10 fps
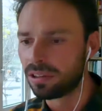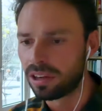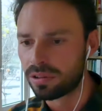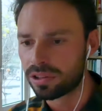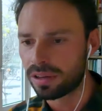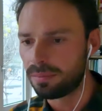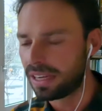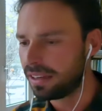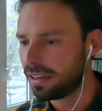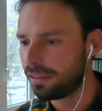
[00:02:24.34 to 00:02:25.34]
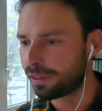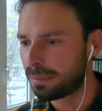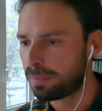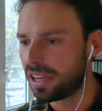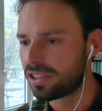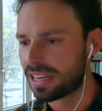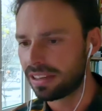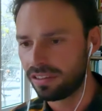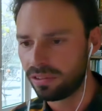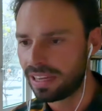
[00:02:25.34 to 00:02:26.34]
Roosem and Fred Panza,
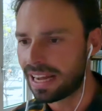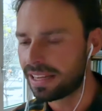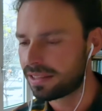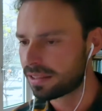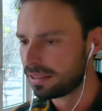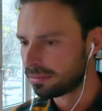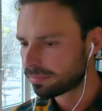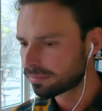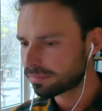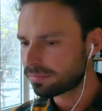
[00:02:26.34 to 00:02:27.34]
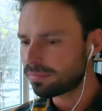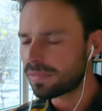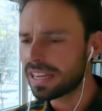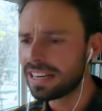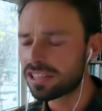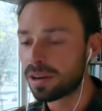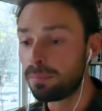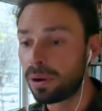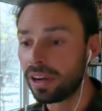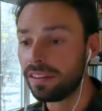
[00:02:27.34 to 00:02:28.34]
the 2 guides. And at some
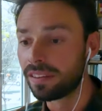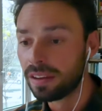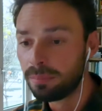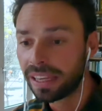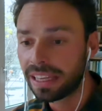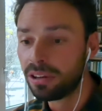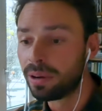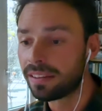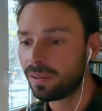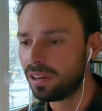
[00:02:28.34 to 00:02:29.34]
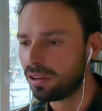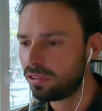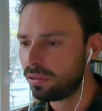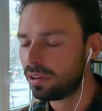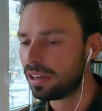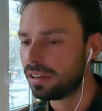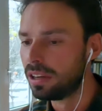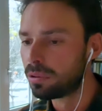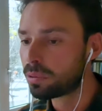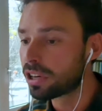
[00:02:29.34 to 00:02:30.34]
point, Michiel had to go to
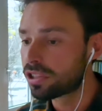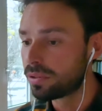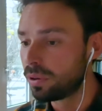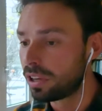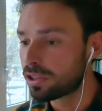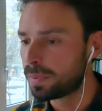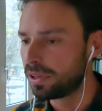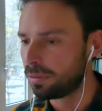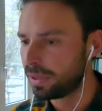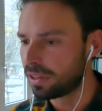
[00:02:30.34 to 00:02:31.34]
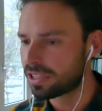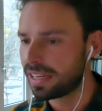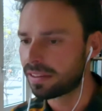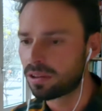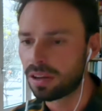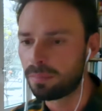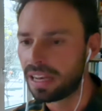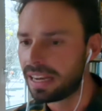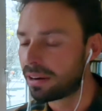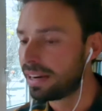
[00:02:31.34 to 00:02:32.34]
rush to hospital because he had caught
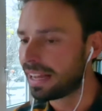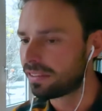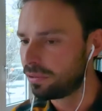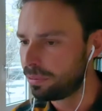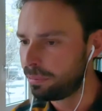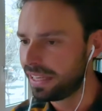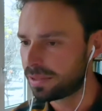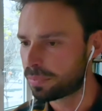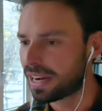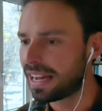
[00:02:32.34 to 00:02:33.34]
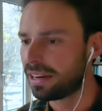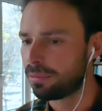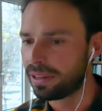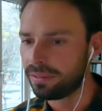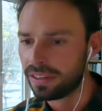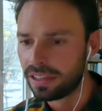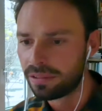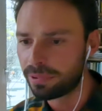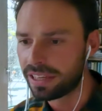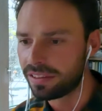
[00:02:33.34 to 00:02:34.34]
malaria 2 weeks prior
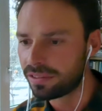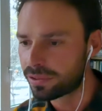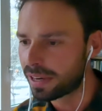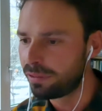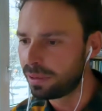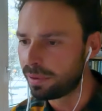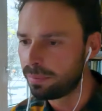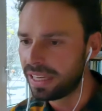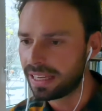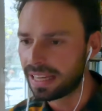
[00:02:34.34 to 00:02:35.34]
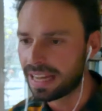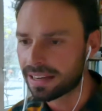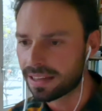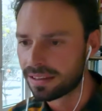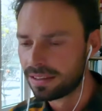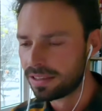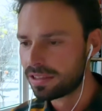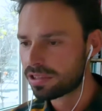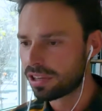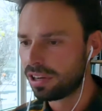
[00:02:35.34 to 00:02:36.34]
when traveling with me in Ghana.
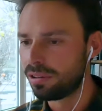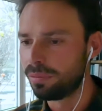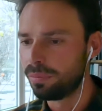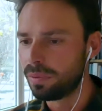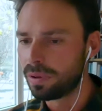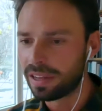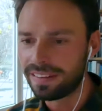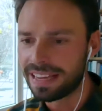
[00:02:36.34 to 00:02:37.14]
So at the